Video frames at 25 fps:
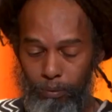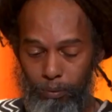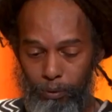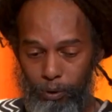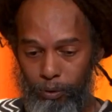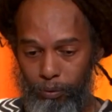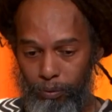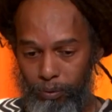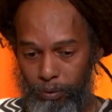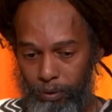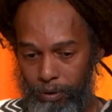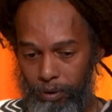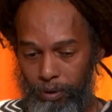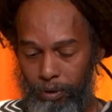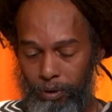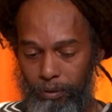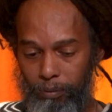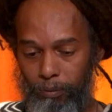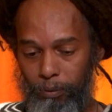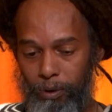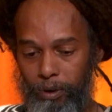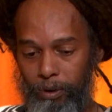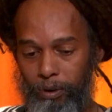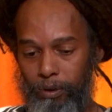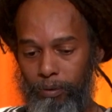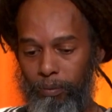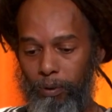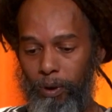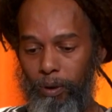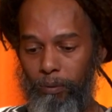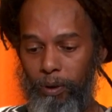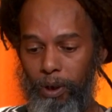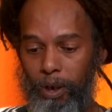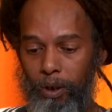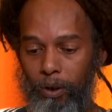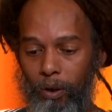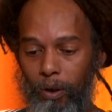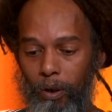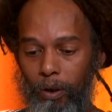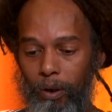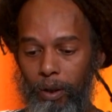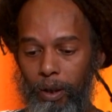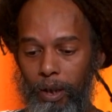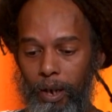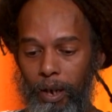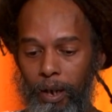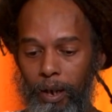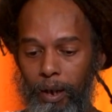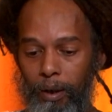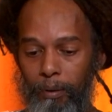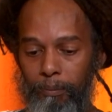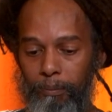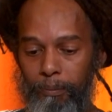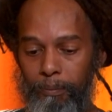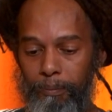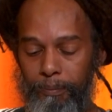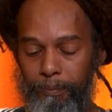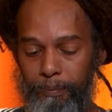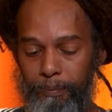which is, which is what we call um,